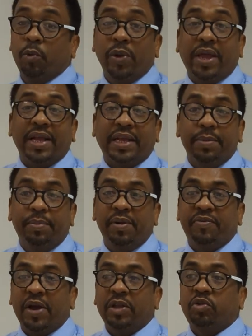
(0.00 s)
we can
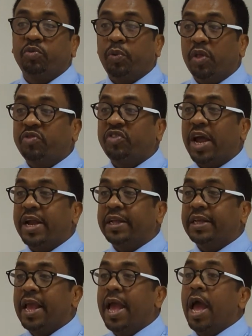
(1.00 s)
simplify to both
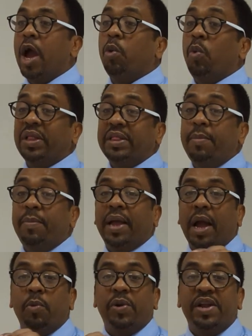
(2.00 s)
sides. What number
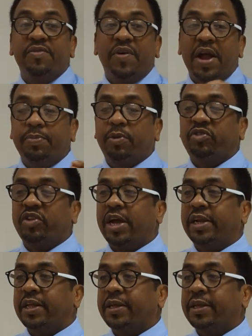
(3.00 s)
can we divide both sides?